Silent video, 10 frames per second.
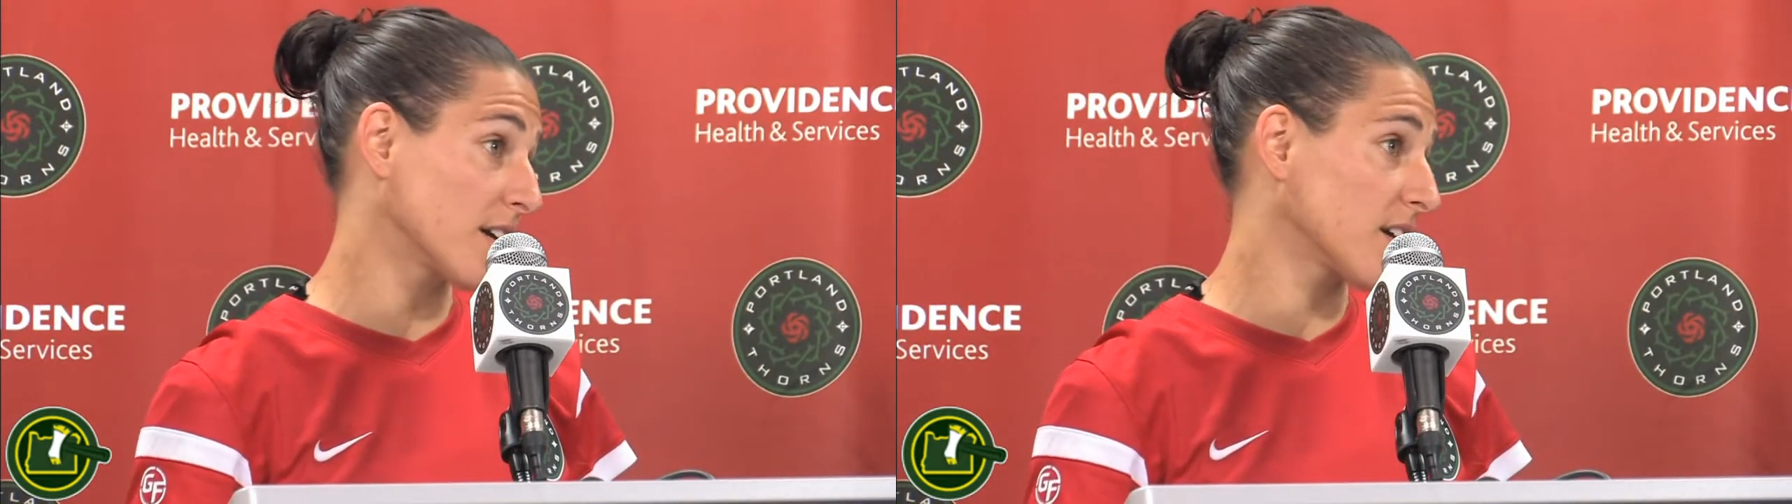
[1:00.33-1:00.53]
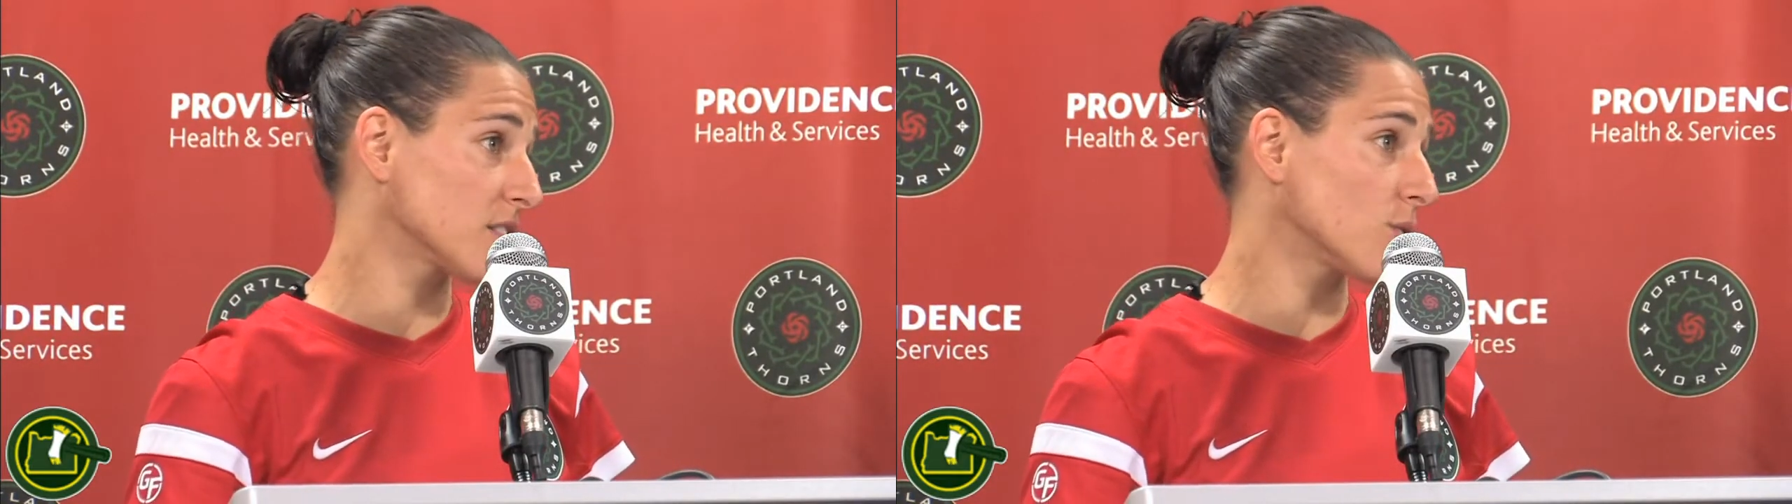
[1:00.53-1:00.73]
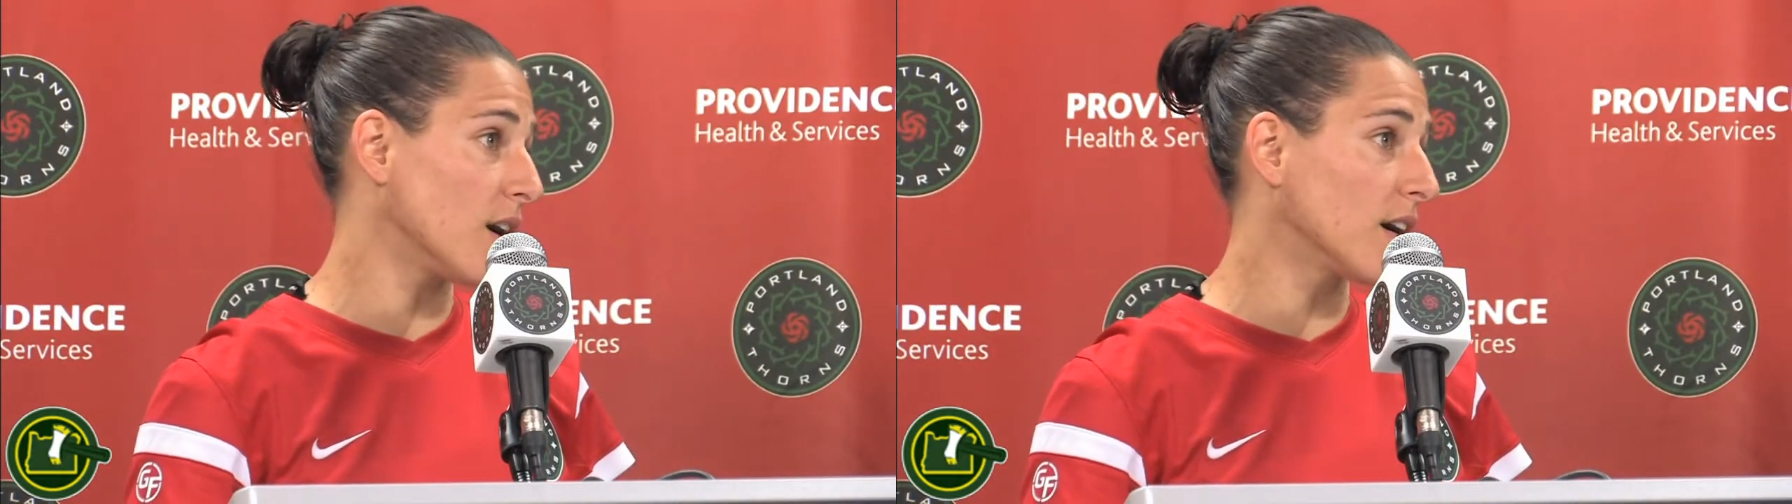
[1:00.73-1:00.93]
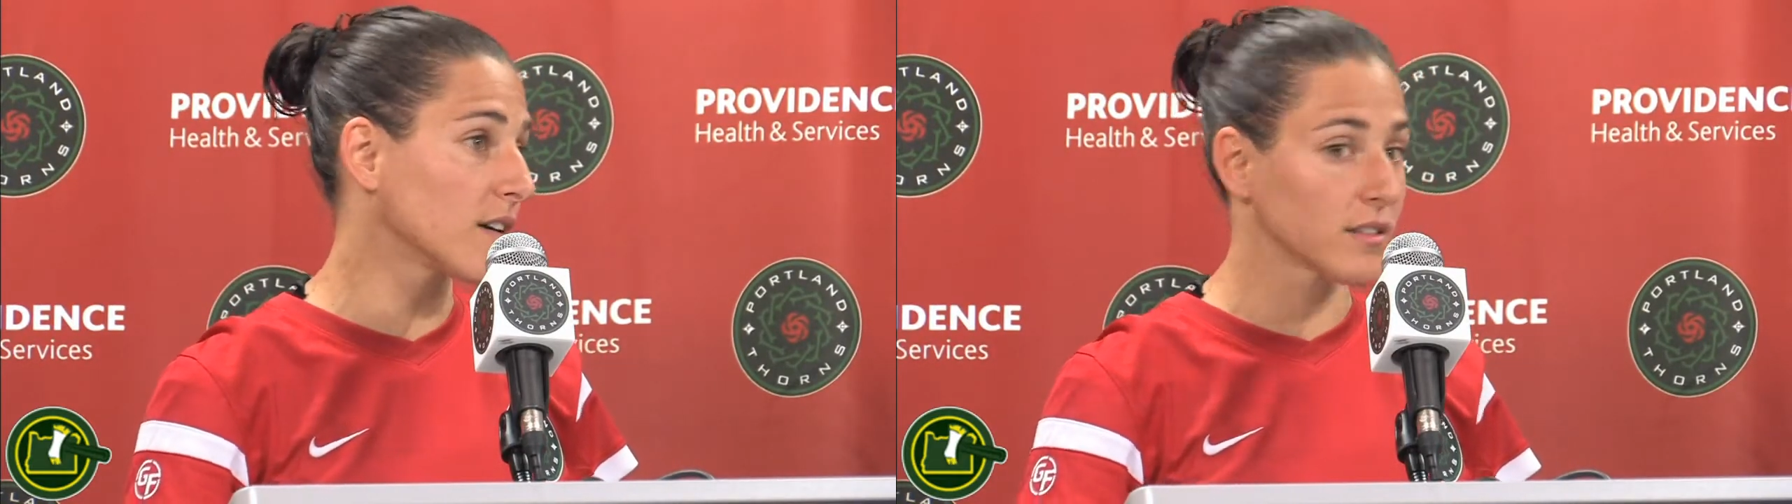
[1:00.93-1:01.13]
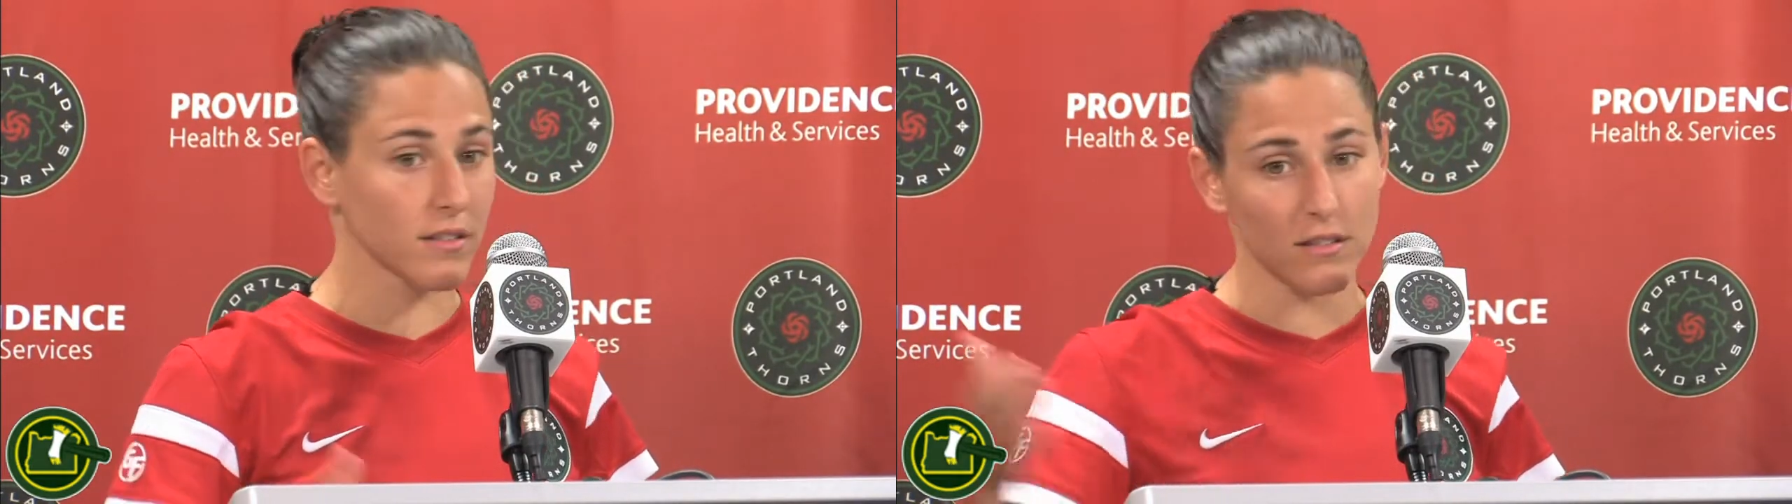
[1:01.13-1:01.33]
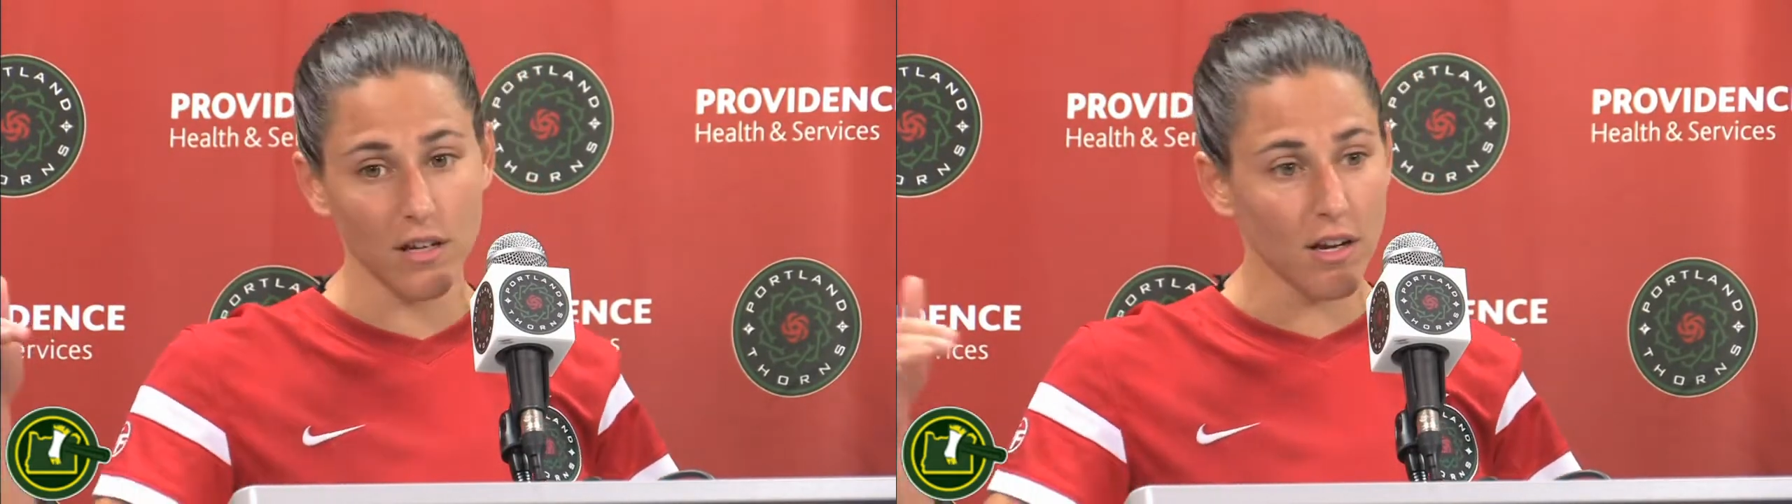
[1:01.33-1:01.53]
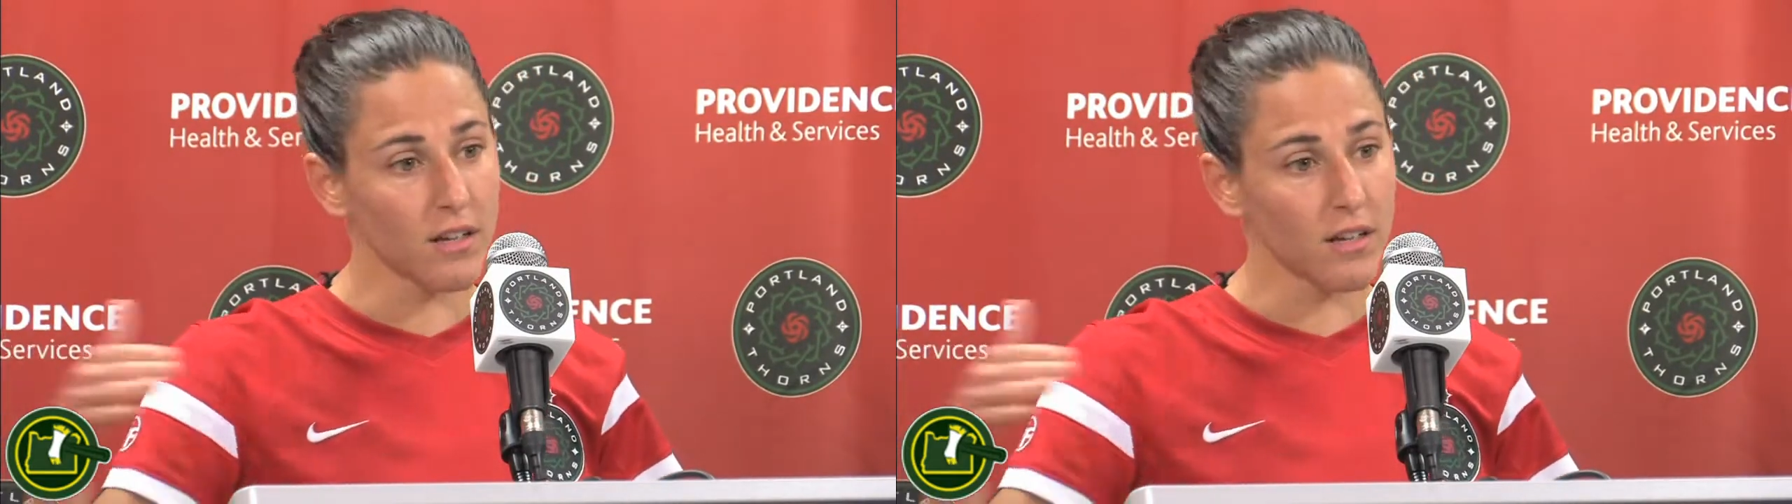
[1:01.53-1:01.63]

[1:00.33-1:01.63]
and